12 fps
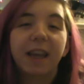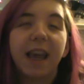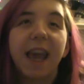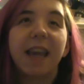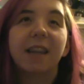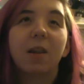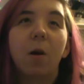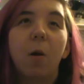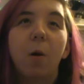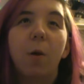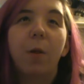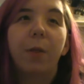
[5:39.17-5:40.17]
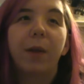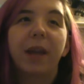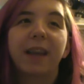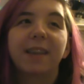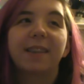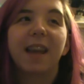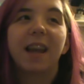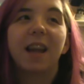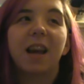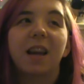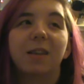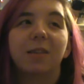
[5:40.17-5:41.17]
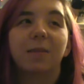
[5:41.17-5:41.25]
And the whole thing is that